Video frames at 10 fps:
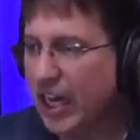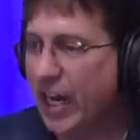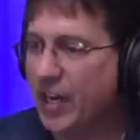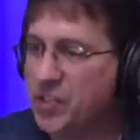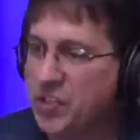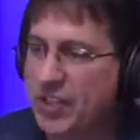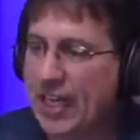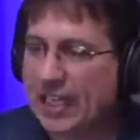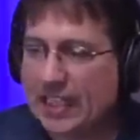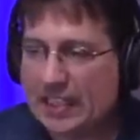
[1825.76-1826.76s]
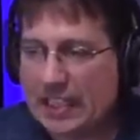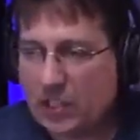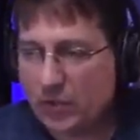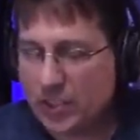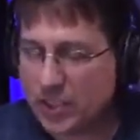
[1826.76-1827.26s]
steadily
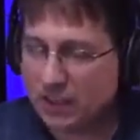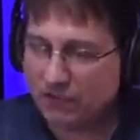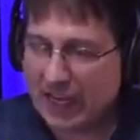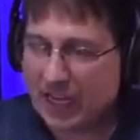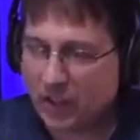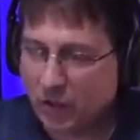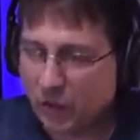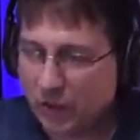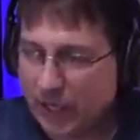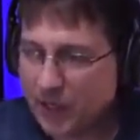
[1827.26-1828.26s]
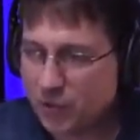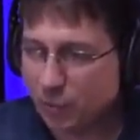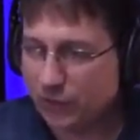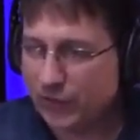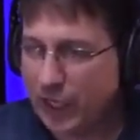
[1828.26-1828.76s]
decreasing value. As
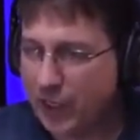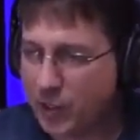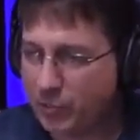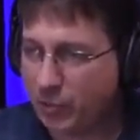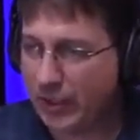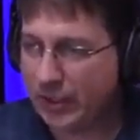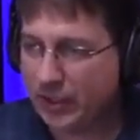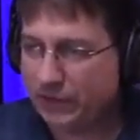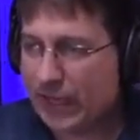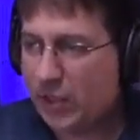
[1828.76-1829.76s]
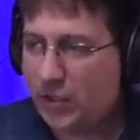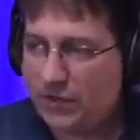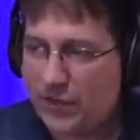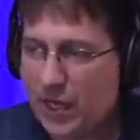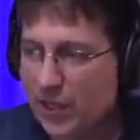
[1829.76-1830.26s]
more fiat is printed, the value of the
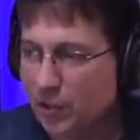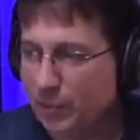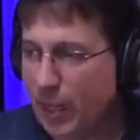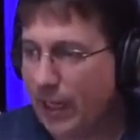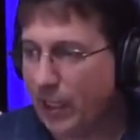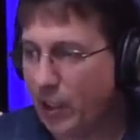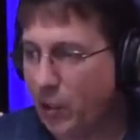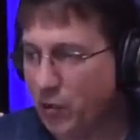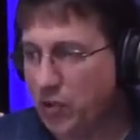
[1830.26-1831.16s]
fiat in your pocket goes